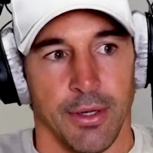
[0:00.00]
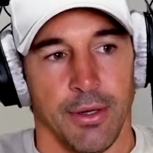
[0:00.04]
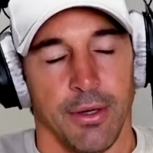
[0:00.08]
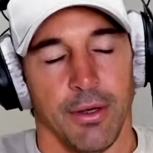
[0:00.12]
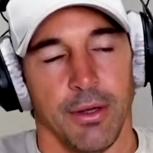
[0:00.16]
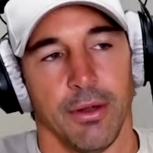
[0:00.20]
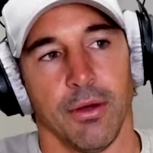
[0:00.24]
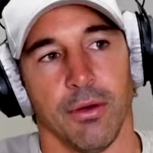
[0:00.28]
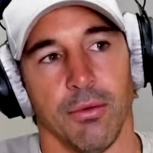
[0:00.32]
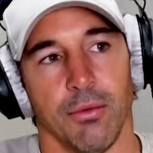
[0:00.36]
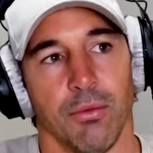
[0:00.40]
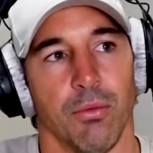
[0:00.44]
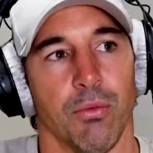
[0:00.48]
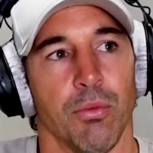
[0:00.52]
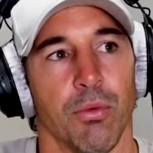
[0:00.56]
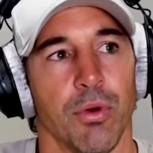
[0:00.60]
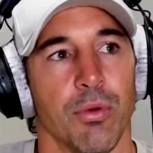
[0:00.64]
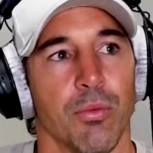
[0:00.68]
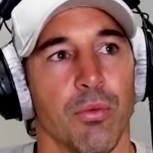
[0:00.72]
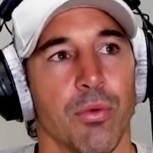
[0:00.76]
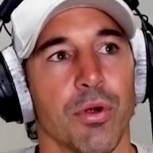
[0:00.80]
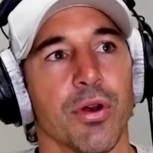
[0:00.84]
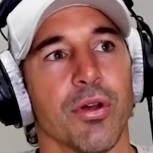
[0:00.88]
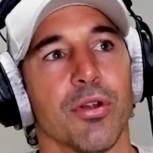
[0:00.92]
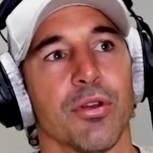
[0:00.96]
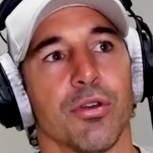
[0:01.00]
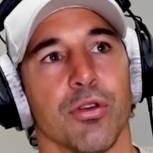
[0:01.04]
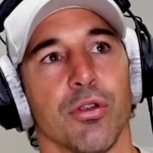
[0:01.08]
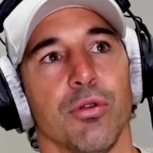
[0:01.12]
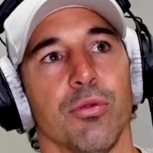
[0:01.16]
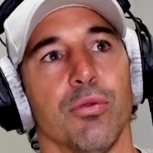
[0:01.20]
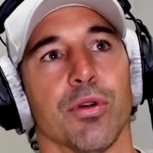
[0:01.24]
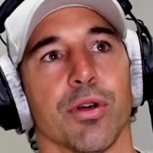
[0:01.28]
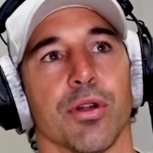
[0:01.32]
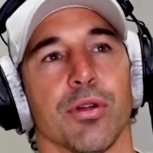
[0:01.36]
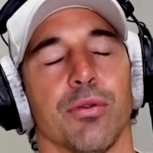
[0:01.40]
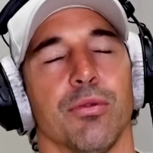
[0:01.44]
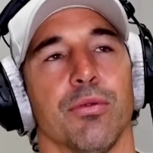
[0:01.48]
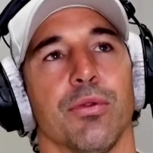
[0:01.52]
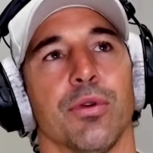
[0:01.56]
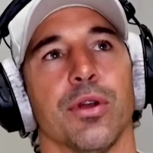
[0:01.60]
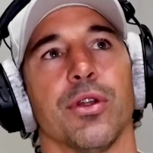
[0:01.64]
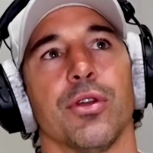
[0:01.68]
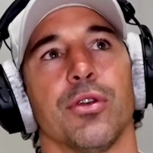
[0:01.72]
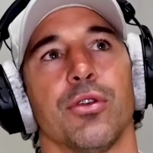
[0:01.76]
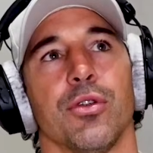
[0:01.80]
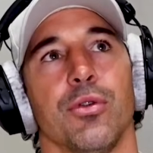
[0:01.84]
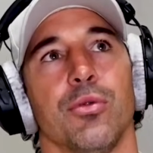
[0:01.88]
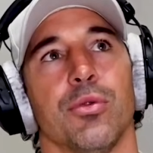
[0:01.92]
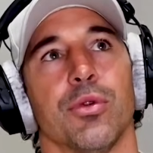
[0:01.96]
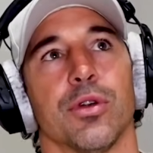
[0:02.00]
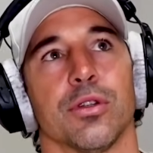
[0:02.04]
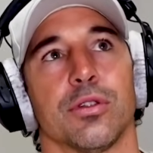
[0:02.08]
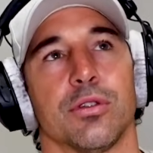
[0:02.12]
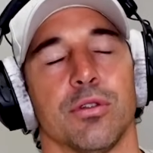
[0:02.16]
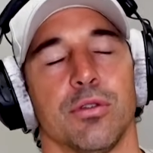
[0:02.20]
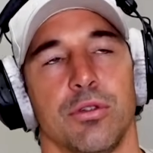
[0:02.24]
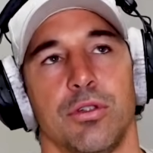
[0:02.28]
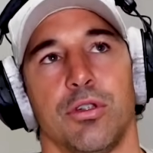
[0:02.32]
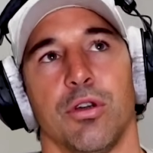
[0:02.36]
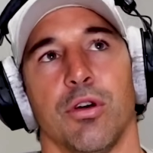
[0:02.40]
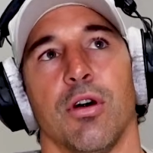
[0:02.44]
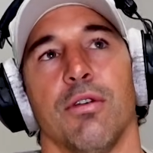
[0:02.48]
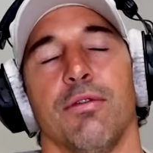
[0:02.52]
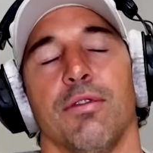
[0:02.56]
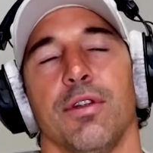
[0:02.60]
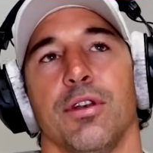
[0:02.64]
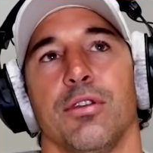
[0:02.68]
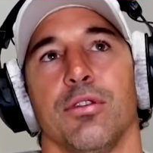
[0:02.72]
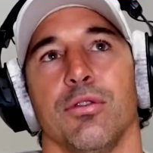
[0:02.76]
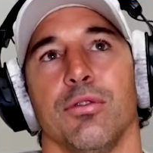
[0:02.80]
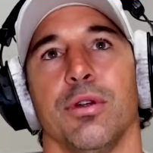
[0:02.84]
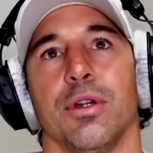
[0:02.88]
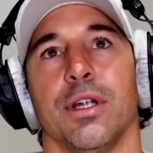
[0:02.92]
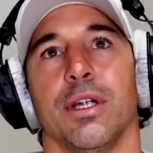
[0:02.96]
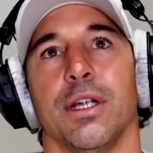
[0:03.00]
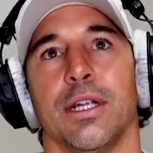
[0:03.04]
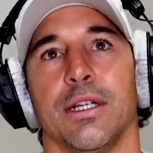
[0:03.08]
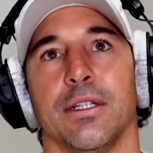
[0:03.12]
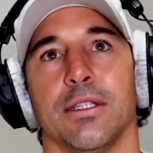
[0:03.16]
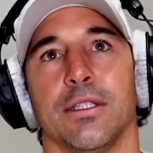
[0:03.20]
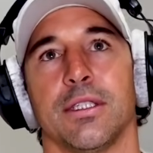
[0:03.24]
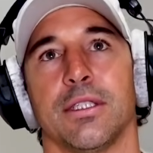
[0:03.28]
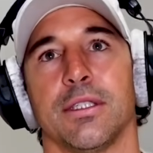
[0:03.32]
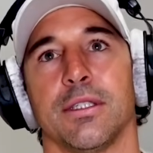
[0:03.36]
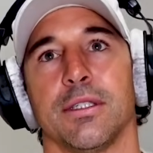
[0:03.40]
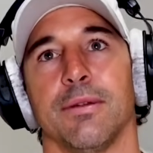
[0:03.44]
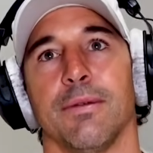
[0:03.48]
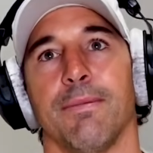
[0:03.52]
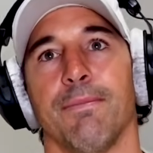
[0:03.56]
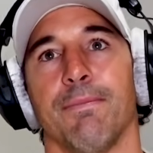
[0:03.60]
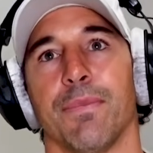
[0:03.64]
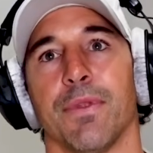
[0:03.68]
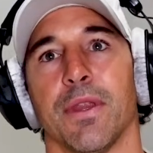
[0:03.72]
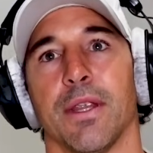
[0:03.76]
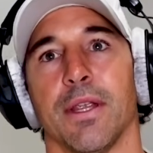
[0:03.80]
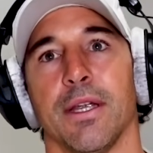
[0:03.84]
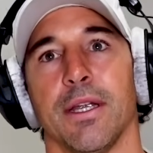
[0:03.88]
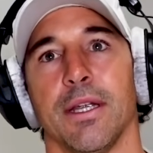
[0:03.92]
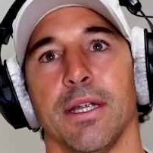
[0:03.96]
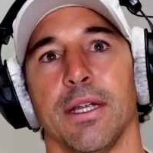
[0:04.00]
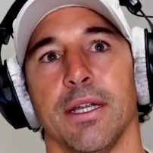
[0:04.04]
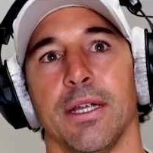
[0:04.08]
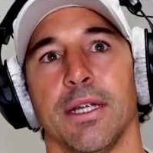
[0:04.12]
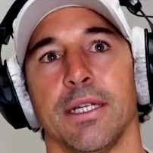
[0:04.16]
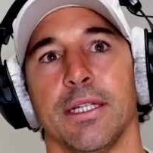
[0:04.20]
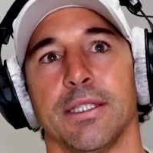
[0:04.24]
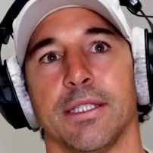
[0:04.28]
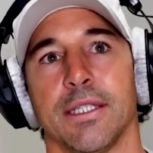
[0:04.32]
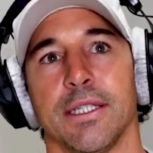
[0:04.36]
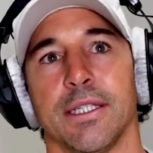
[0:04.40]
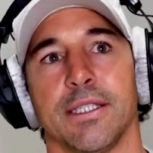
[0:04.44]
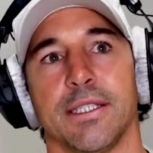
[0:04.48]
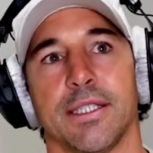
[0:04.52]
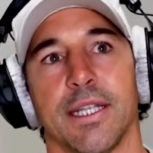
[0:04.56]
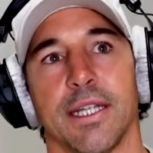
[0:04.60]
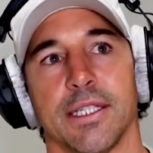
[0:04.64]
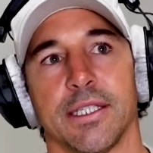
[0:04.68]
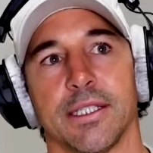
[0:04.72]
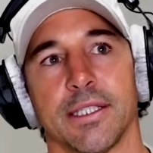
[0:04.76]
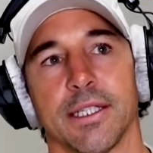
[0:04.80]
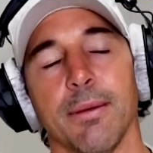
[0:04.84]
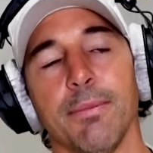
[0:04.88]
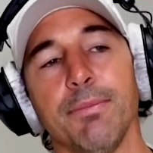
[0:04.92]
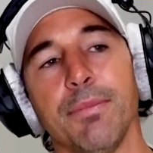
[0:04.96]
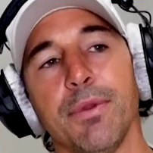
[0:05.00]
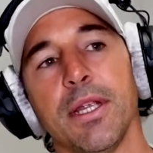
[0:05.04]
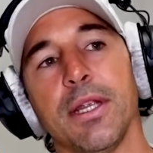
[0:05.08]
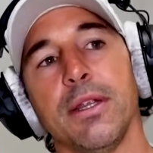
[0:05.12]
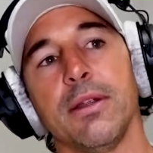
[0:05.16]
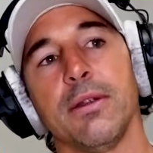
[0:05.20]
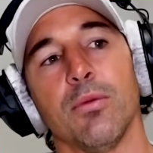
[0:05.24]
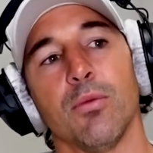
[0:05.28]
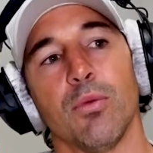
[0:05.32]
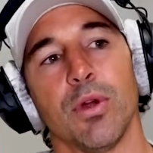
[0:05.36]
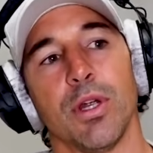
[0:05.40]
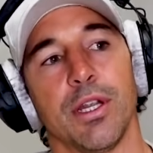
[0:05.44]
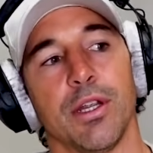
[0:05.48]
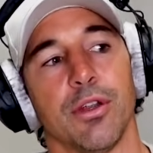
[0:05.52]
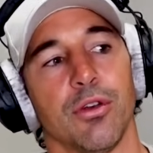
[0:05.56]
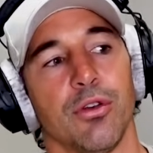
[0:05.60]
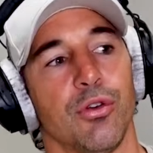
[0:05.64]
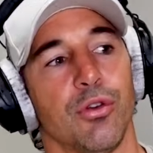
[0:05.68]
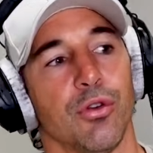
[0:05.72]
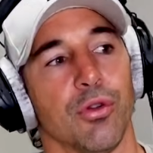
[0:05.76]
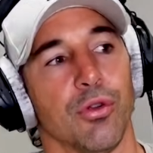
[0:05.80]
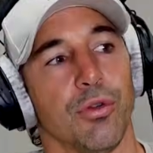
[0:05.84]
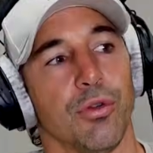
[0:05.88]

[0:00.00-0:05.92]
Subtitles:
What I do want to sort of dive into is there something we can do